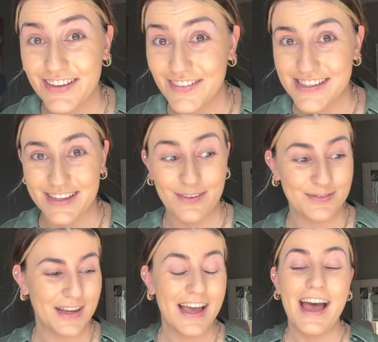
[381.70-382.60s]
at myself.
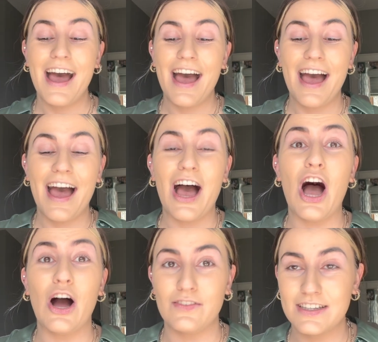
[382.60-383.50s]

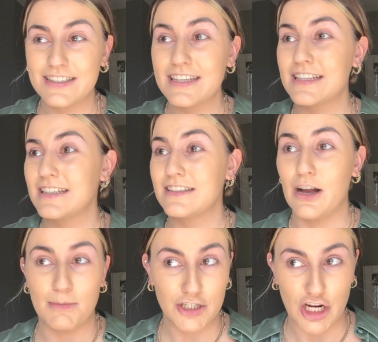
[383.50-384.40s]
Obviously, this is
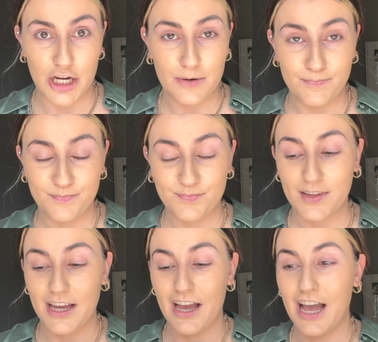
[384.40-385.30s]
not my shade.
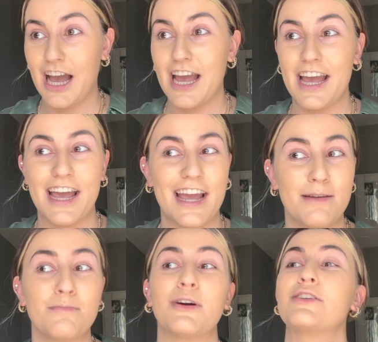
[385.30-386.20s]

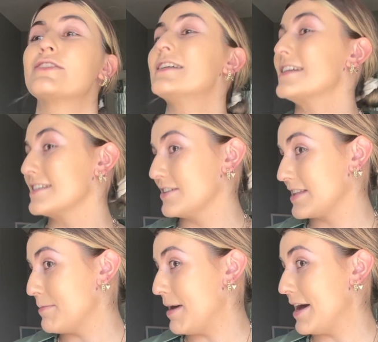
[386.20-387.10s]
In person, it doesn't look
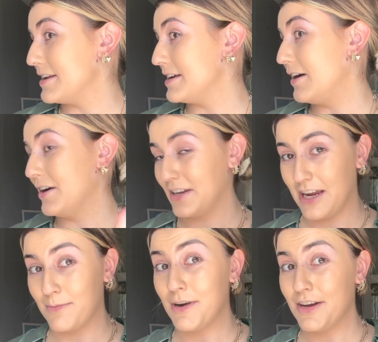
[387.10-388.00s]
that bad. On
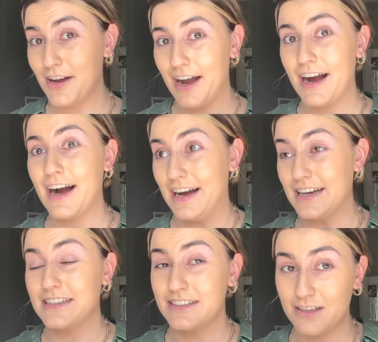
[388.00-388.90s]
camera, I
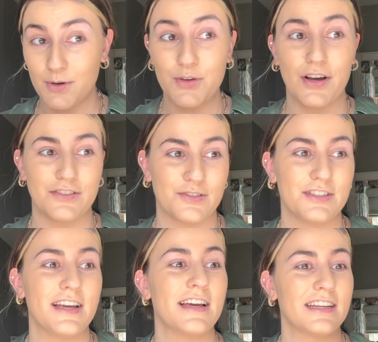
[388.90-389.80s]
see what you guys are
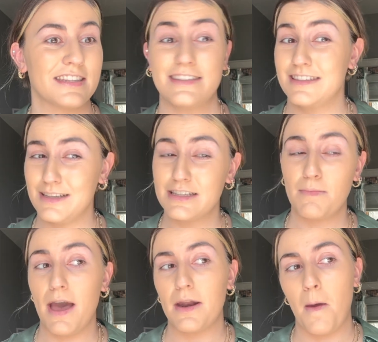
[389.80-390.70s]
seeing. It's
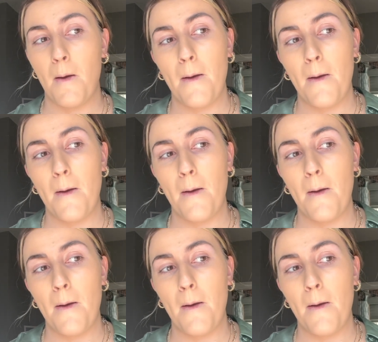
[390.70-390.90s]
bad.